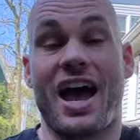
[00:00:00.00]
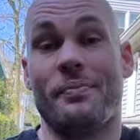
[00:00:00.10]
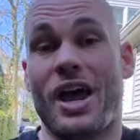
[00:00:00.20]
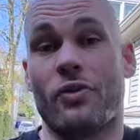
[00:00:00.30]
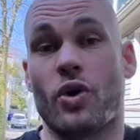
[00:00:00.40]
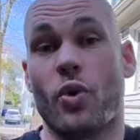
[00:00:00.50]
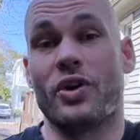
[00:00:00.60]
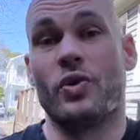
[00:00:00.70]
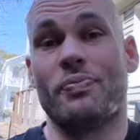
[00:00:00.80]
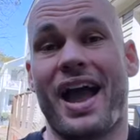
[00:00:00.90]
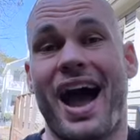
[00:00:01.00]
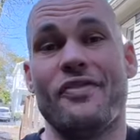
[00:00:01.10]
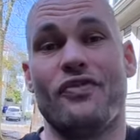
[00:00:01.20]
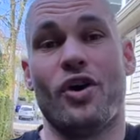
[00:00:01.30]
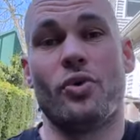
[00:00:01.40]
I am now recording with my
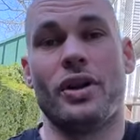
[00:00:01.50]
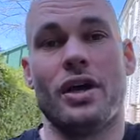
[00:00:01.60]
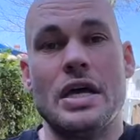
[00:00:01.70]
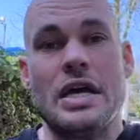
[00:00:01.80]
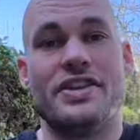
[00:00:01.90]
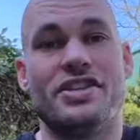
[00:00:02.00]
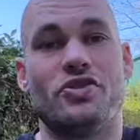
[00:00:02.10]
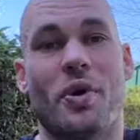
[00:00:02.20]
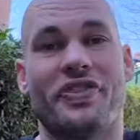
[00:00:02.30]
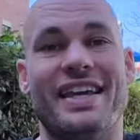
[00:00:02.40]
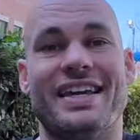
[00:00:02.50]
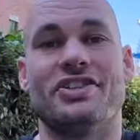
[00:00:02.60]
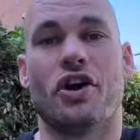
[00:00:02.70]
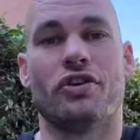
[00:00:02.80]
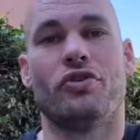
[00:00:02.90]
iPhone. This is what the
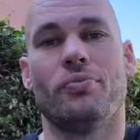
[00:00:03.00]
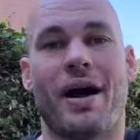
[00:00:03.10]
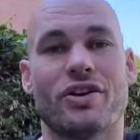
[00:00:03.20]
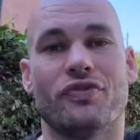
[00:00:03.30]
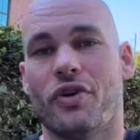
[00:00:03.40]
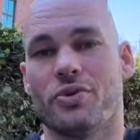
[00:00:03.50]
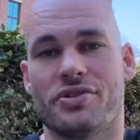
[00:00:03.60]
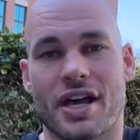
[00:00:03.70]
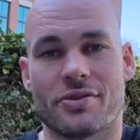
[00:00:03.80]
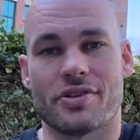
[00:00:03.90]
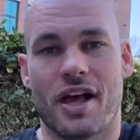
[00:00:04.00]
internal microphone sounds